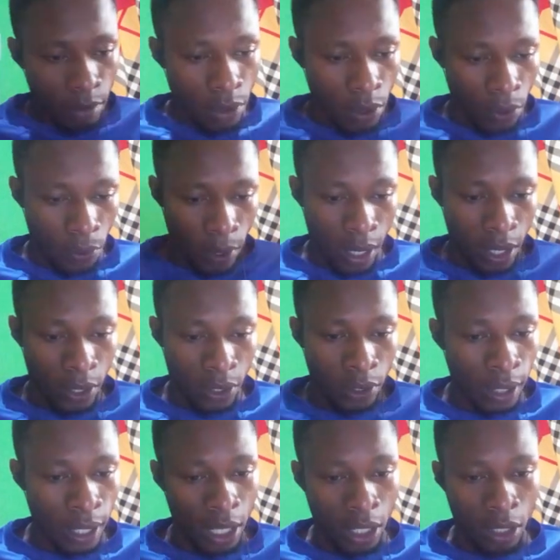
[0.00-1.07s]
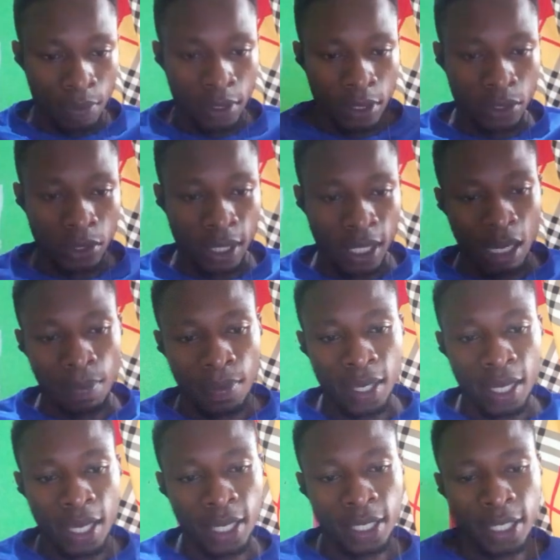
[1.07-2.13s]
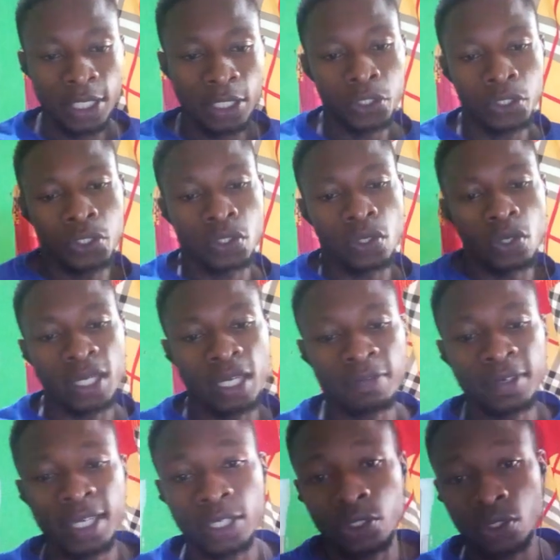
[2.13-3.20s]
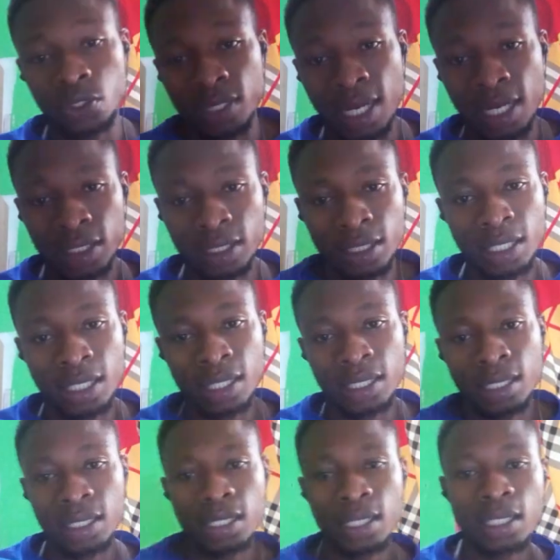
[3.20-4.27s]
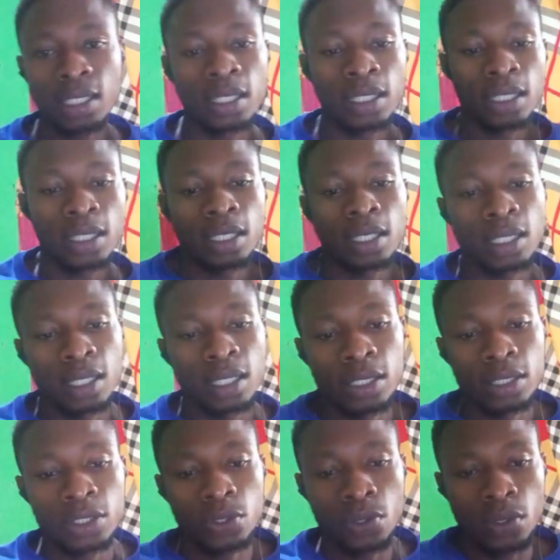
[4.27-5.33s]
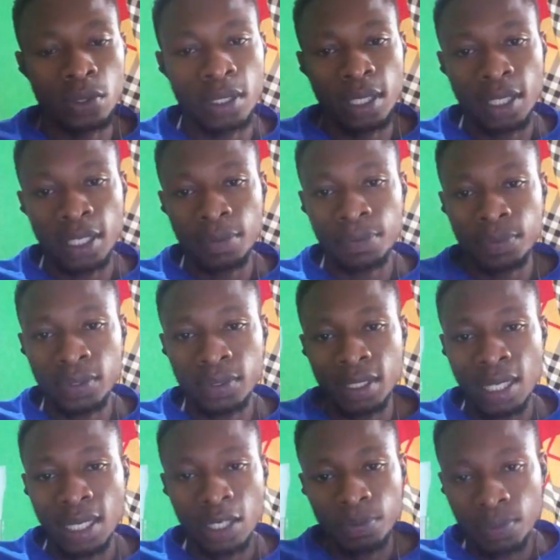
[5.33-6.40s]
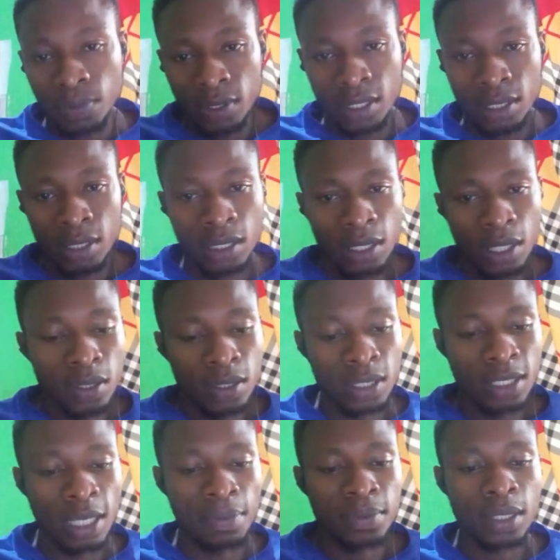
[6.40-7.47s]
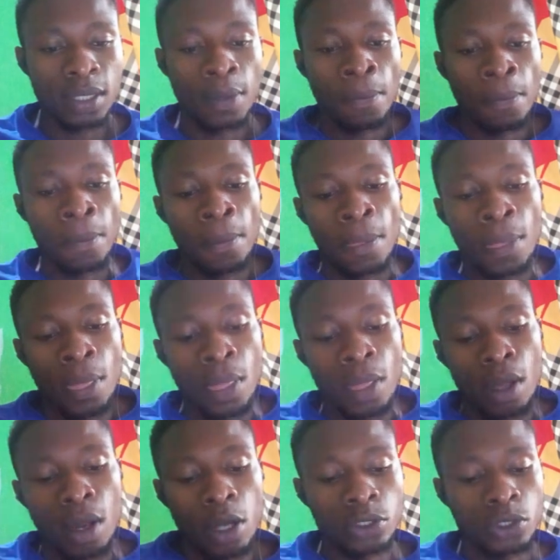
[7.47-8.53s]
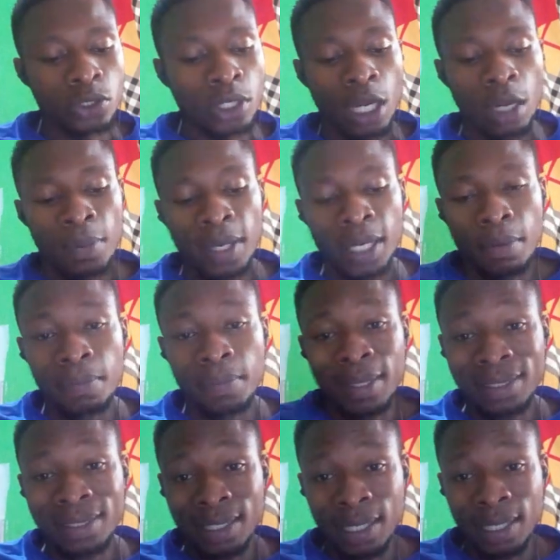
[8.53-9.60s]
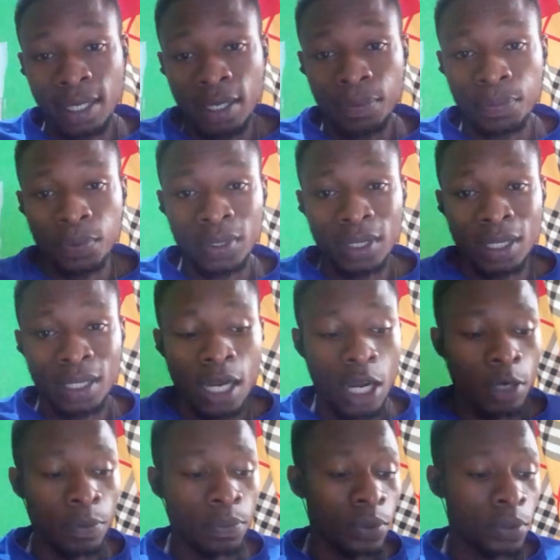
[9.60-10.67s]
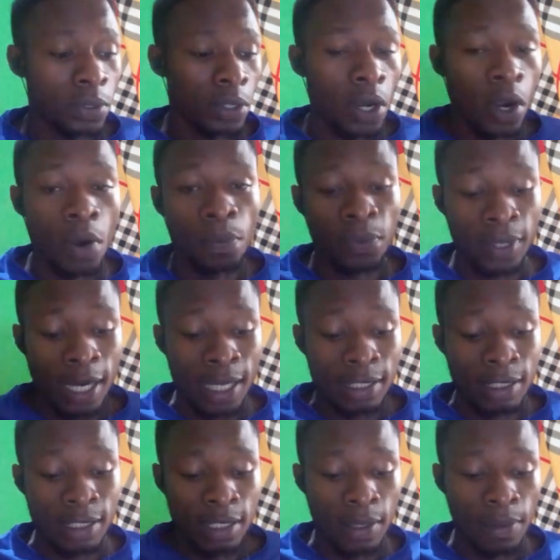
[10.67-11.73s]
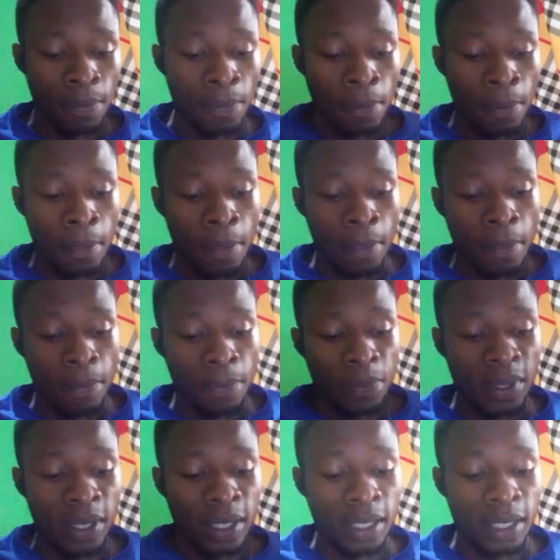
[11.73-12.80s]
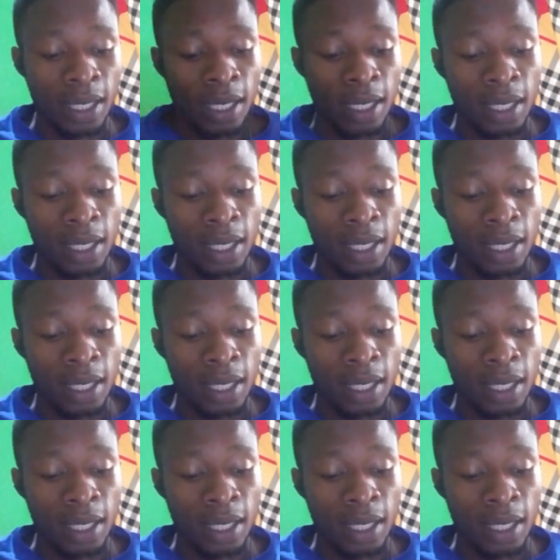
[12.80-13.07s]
Well, I'll be talking about the intro, I'll give you the introduction to the input and output concept. Also talk about the basic input and output component, then the